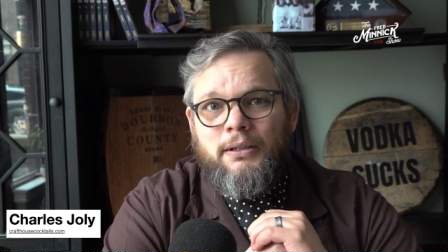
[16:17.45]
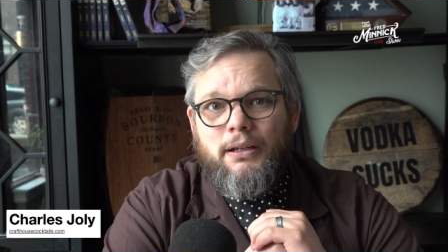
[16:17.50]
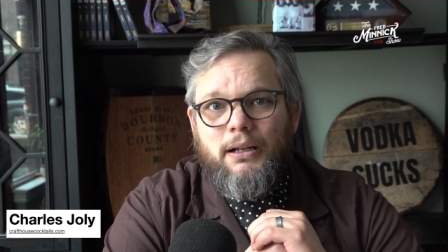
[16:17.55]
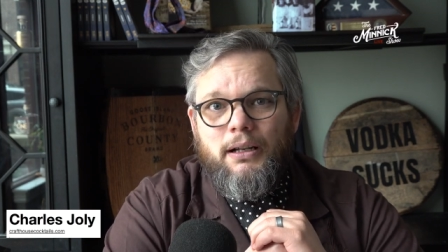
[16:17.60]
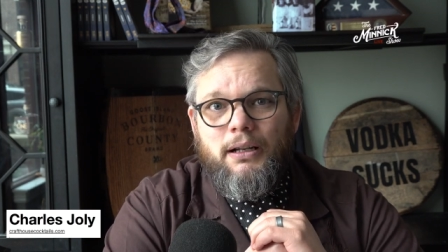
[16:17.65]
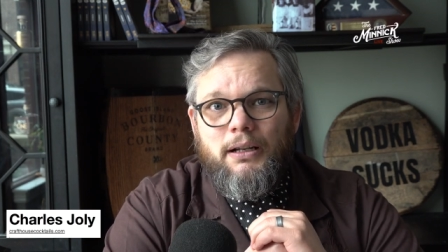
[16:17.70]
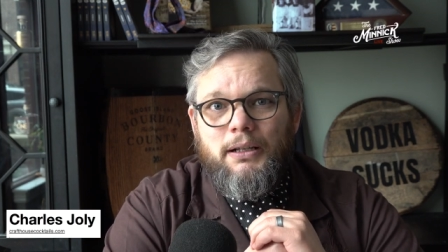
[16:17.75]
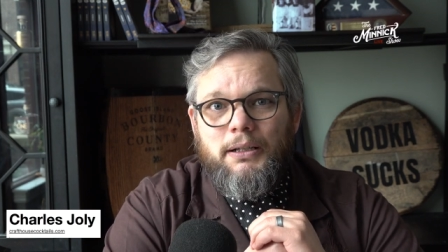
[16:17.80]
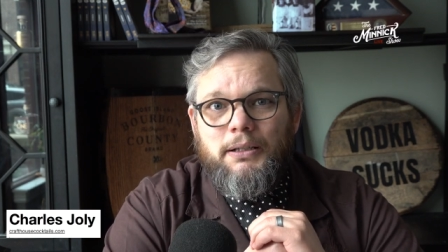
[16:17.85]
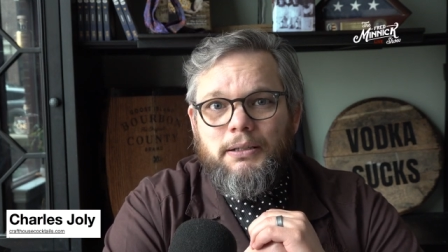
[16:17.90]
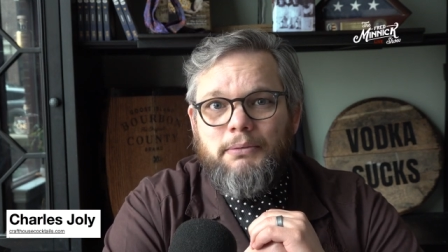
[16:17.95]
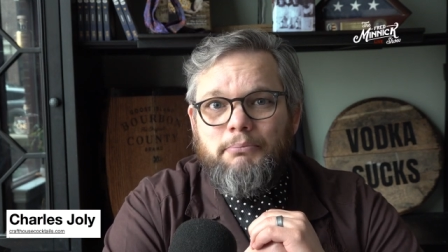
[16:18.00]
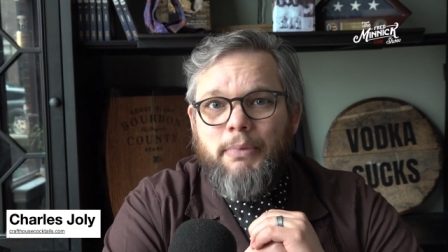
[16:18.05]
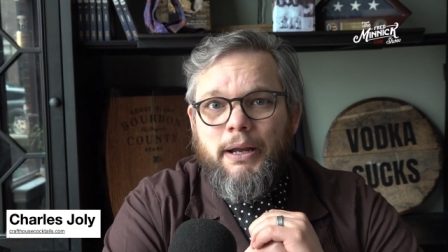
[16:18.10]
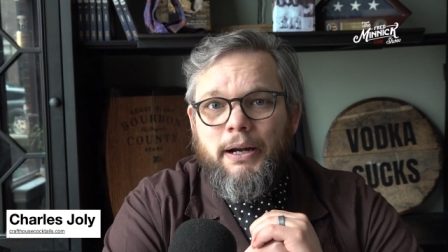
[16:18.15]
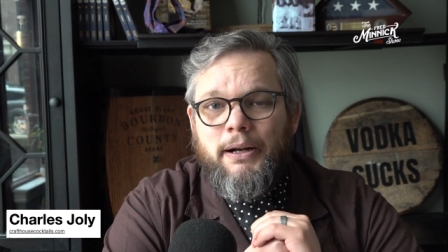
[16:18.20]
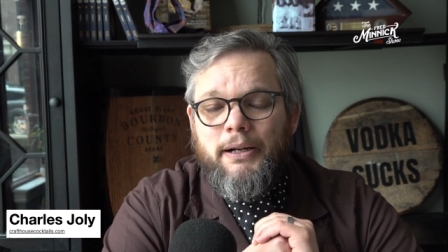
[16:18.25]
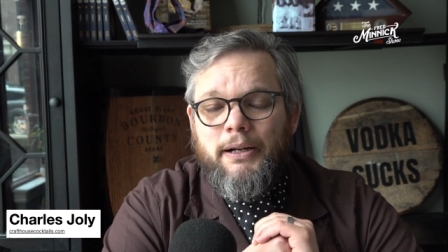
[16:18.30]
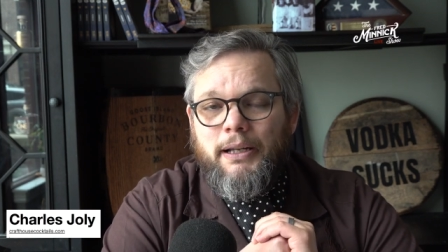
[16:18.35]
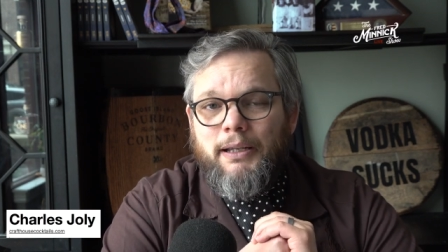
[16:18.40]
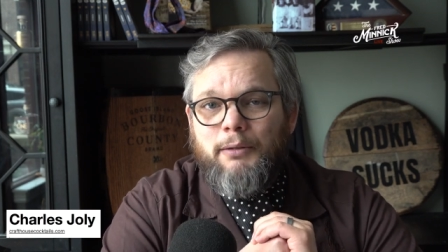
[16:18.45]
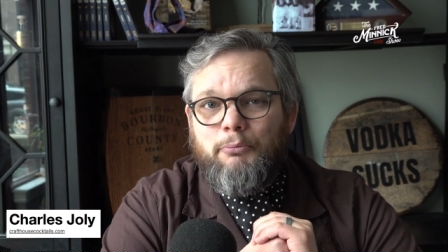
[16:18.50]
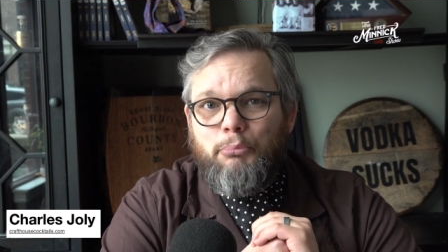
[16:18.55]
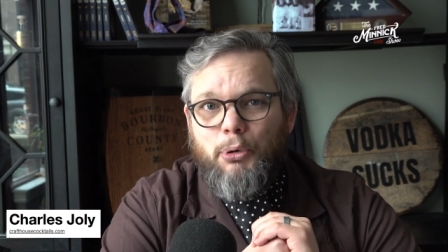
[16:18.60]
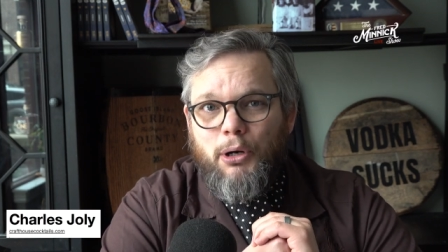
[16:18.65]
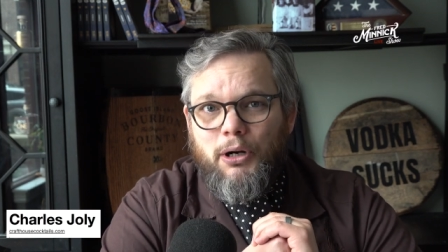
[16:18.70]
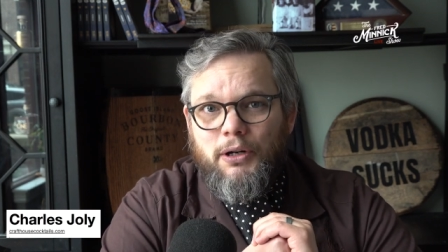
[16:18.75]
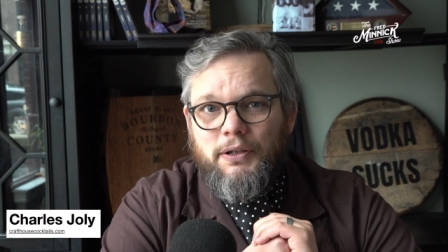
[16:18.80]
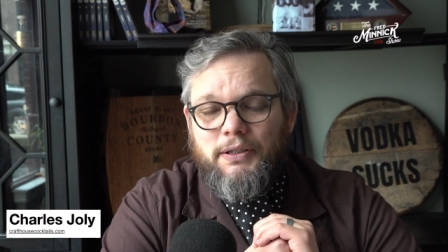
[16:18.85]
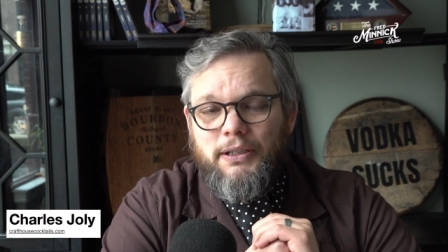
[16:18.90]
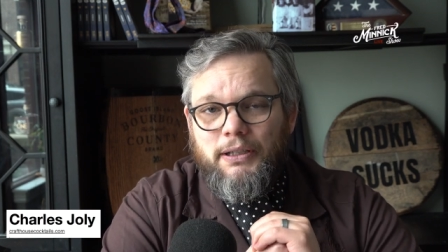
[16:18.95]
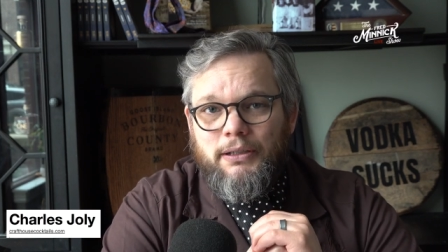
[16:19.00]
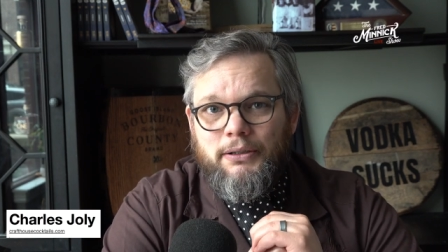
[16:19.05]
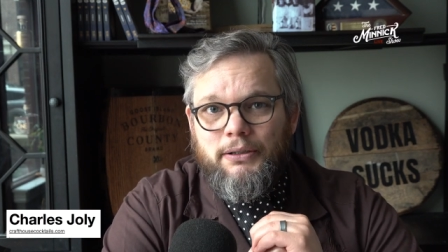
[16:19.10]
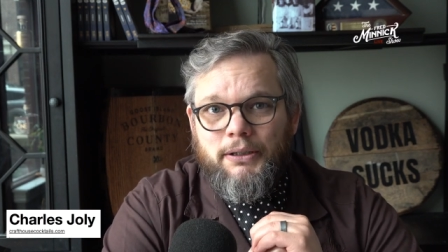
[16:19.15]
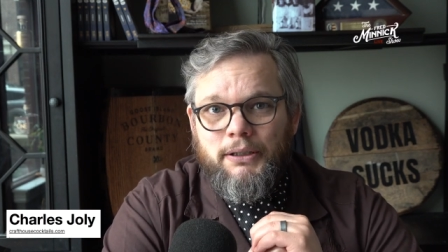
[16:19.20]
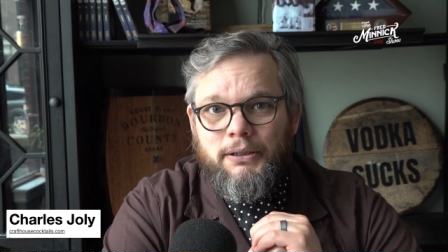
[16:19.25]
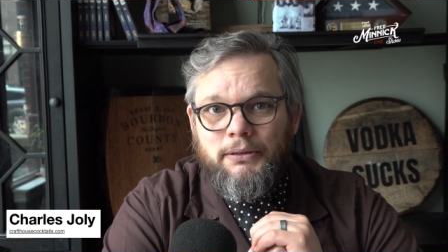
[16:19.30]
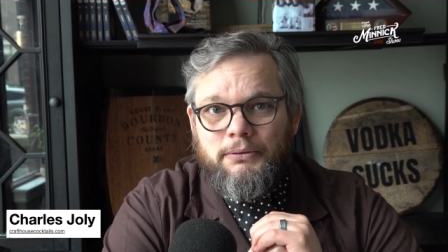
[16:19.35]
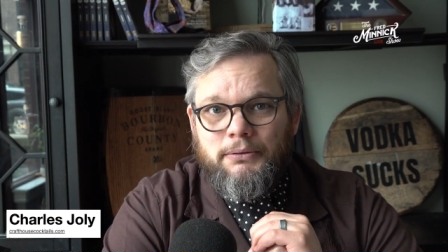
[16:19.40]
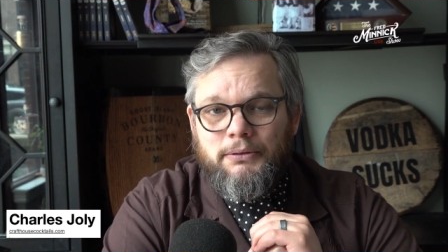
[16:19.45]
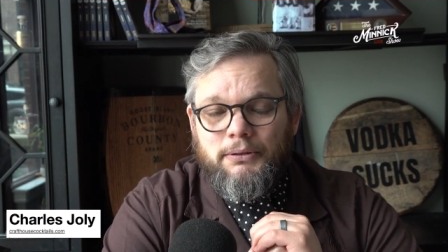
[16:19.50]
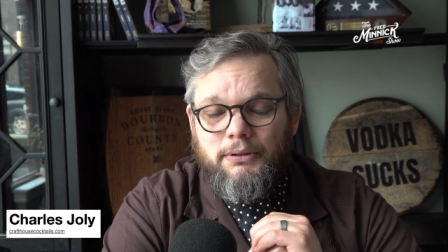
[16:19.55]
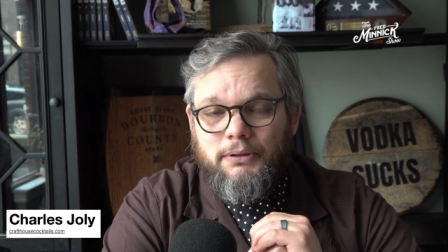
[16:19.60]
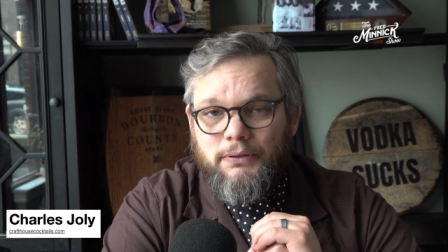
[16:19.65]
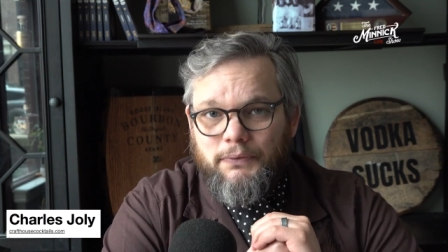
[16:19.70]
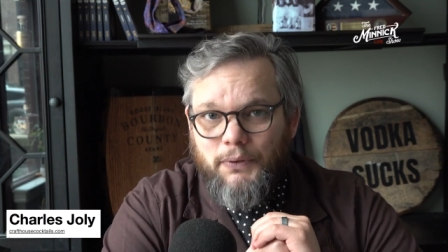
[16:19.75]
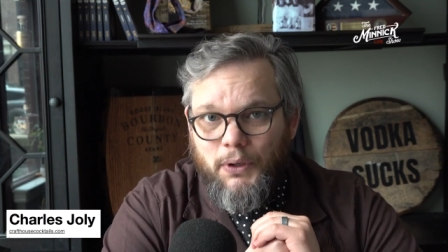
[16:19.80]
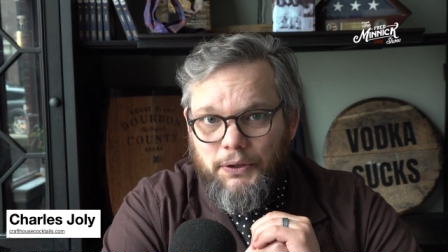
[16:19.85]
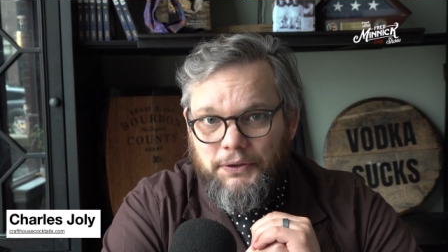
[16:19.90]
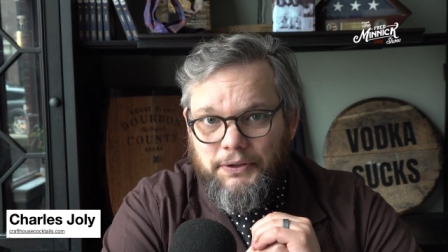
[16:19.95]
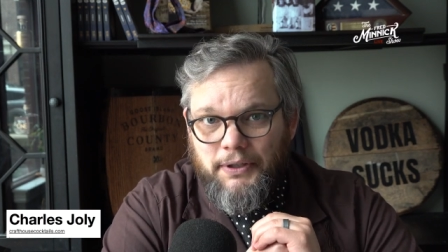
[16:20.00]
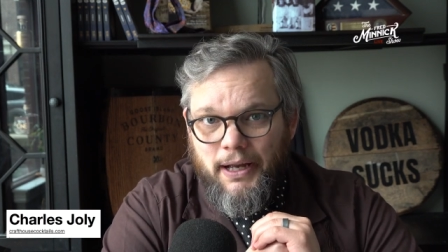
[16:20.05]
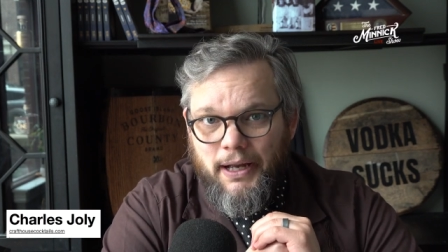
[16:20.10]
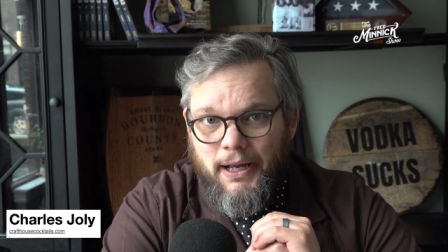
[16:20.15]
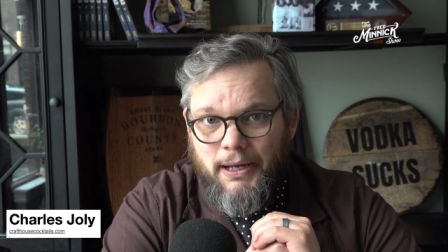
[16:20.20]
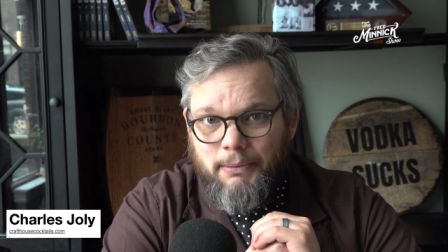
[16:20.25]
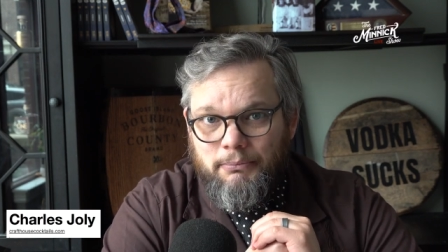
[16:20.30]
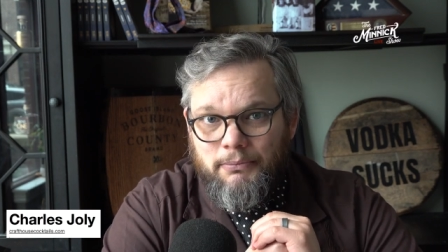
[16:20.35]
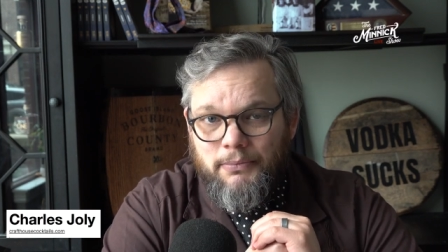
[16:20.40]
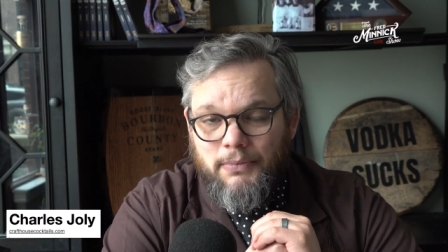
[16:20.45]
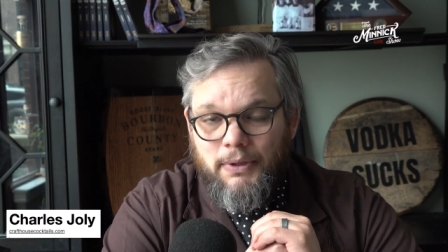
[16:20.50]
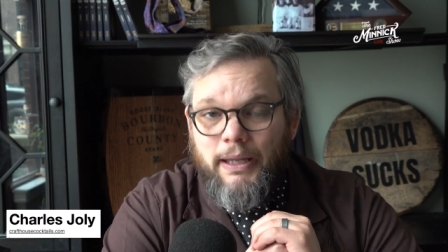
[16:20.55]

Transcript: American bartender of all time.